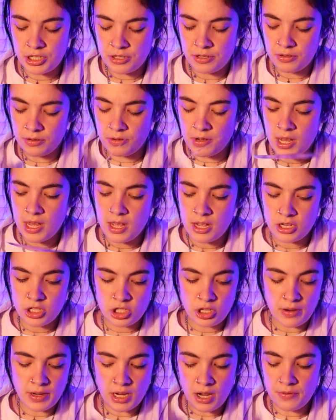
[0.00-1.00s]
you,
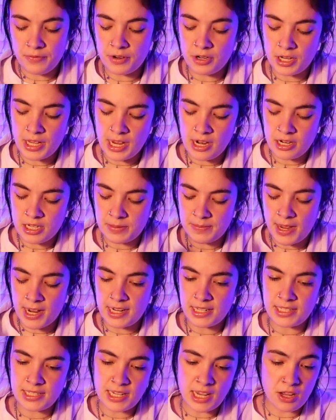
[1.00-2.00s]
showing off your
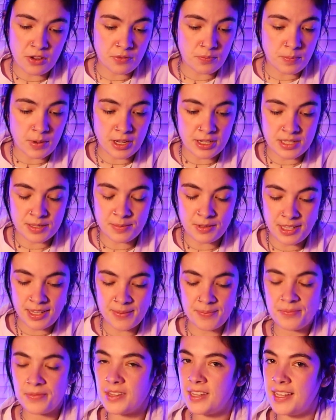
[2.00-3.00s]
charismatic self,
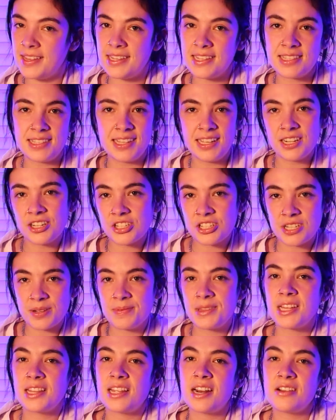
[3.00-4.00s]
possibly in this
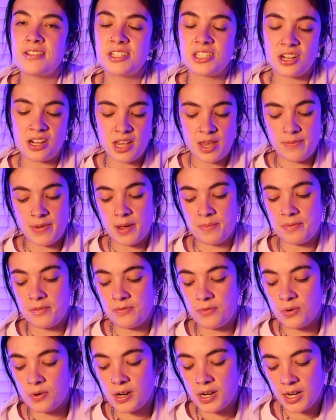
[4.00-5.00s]
leadership thing that I was talking about
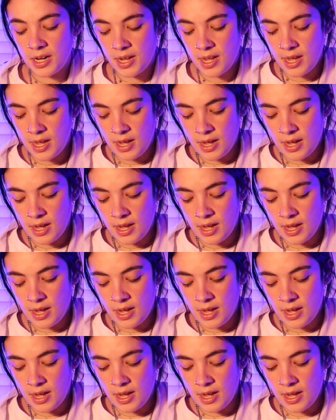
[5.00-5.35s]
before.